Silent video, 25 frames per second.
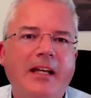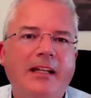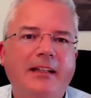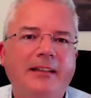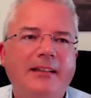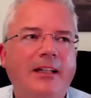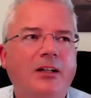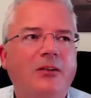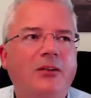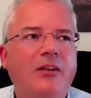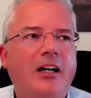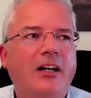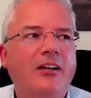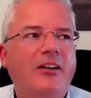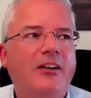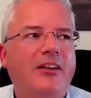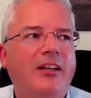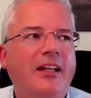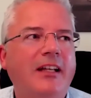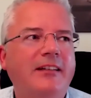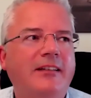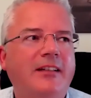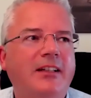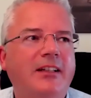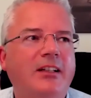Now, are there
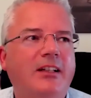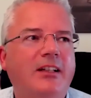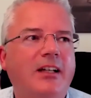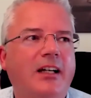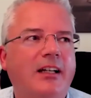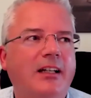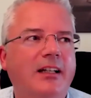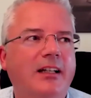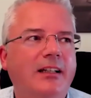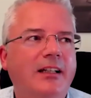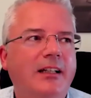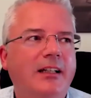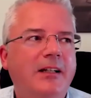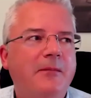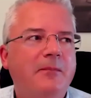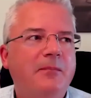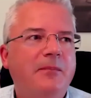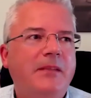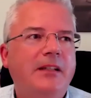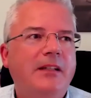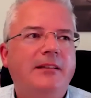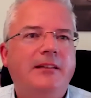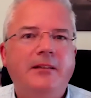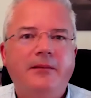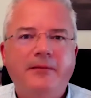things that you got to
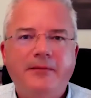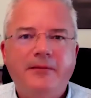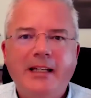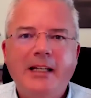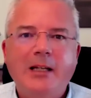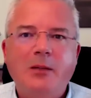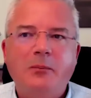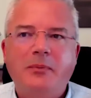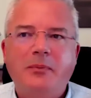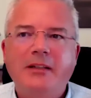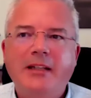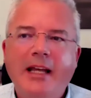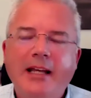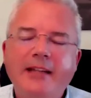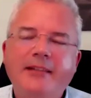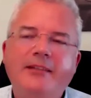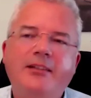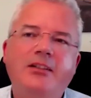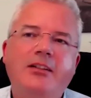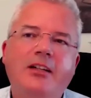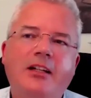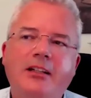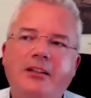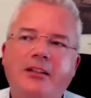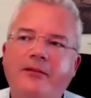develop? Yes,
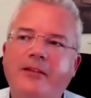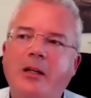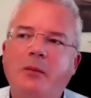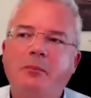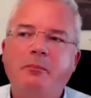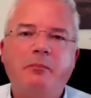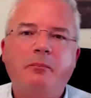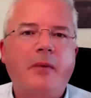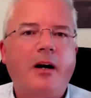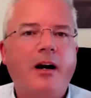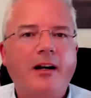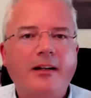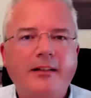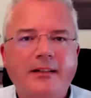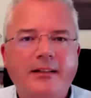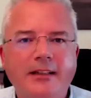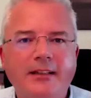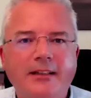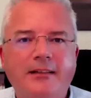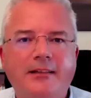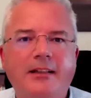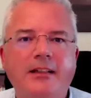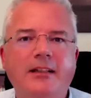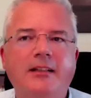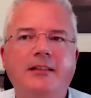you got to develop marketing
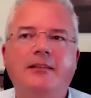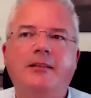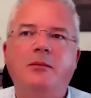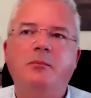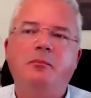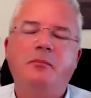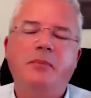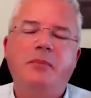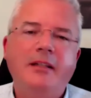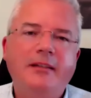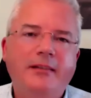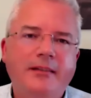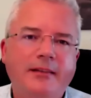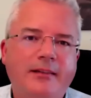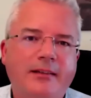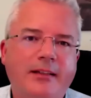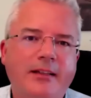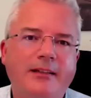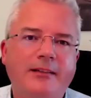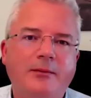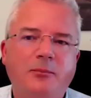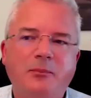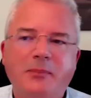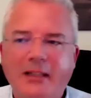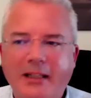skills and business
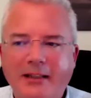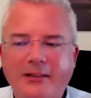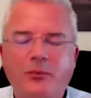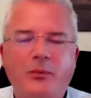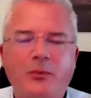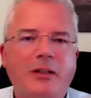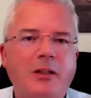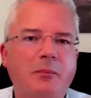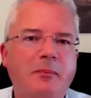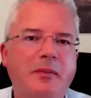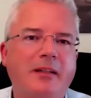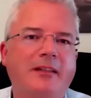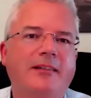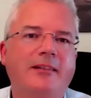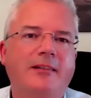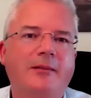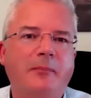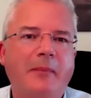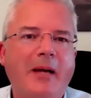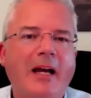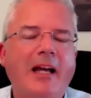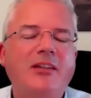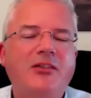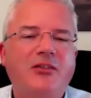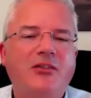skills, but that's where the business
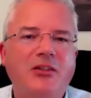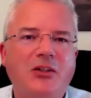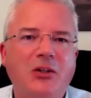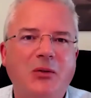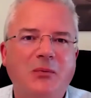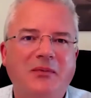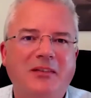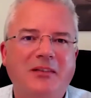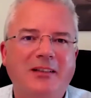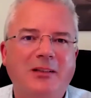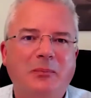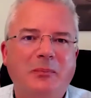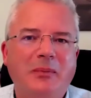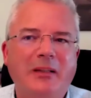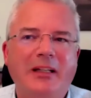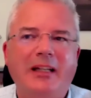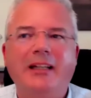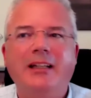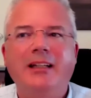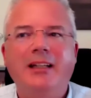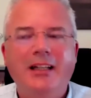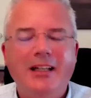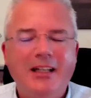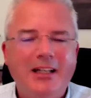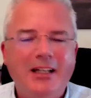mastery comes into
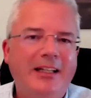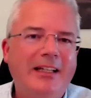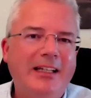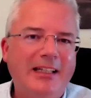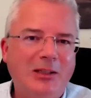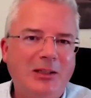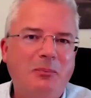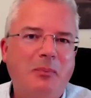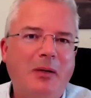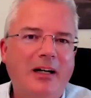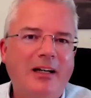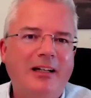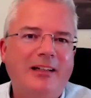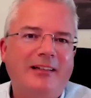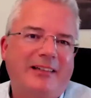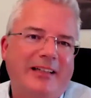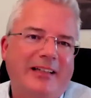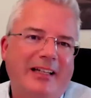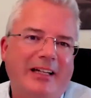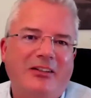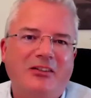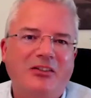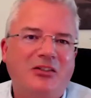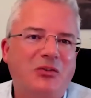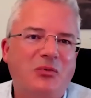play. In the pilot
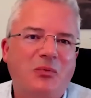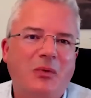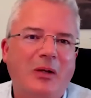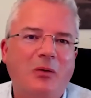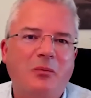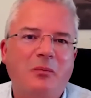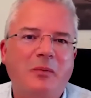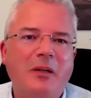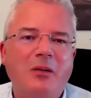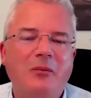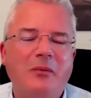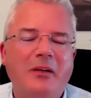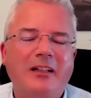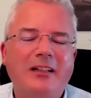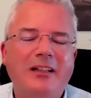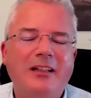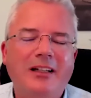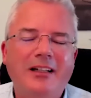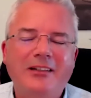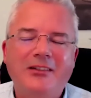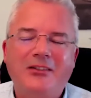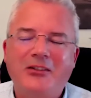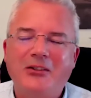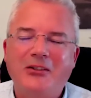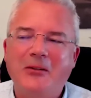lounge is when I'm bringing my
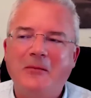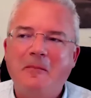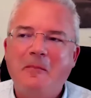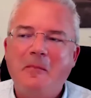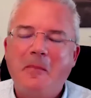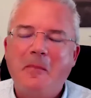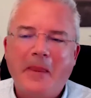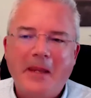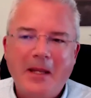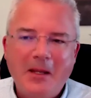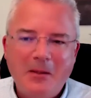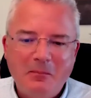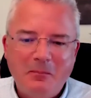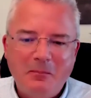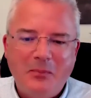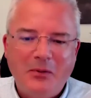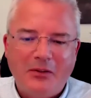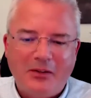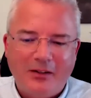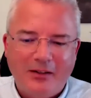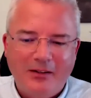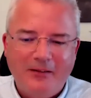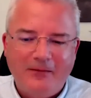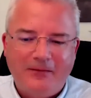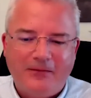clients through.
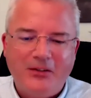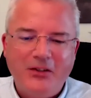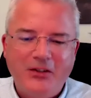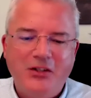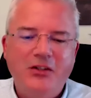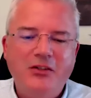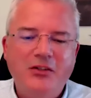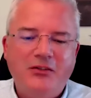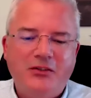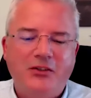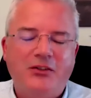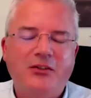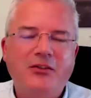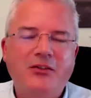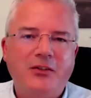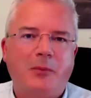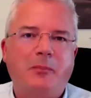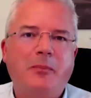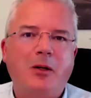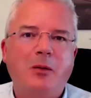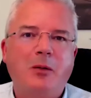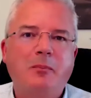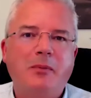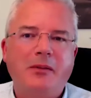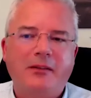But for you to do your
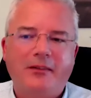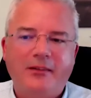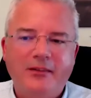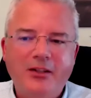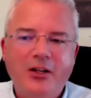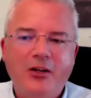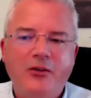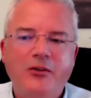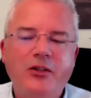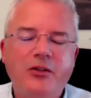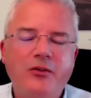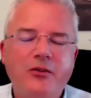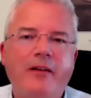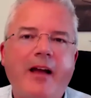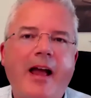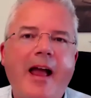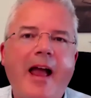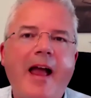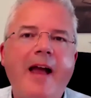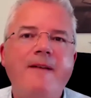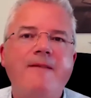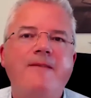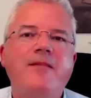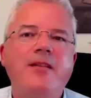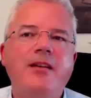purpose, no, you've
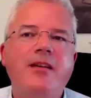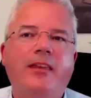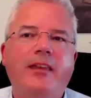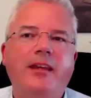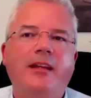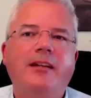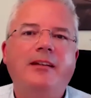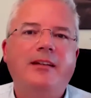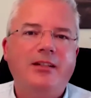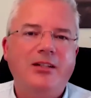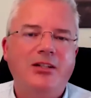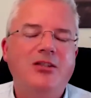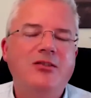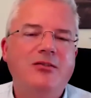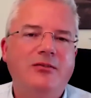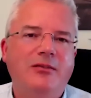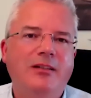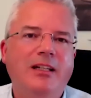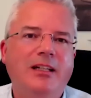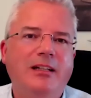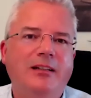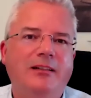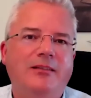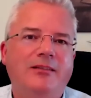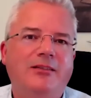everything that you
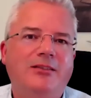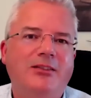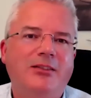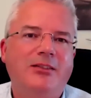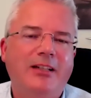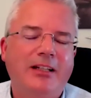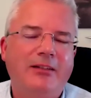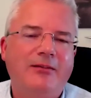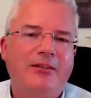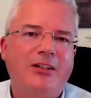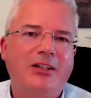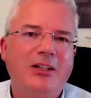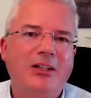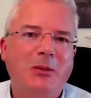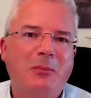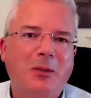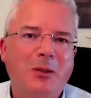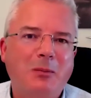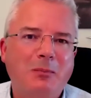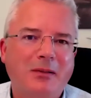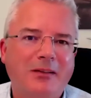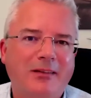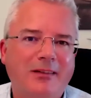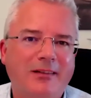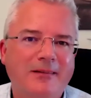need to deliver on your
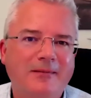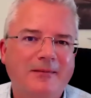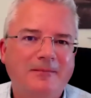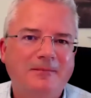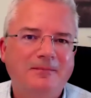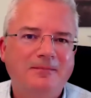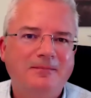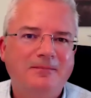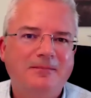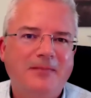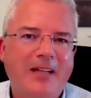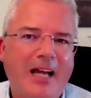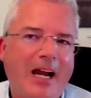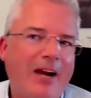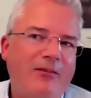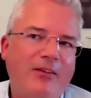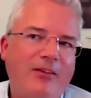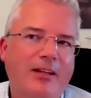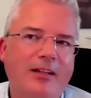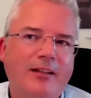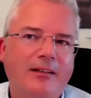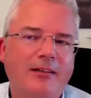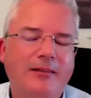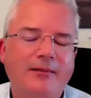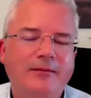purpose.
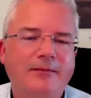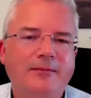Everything.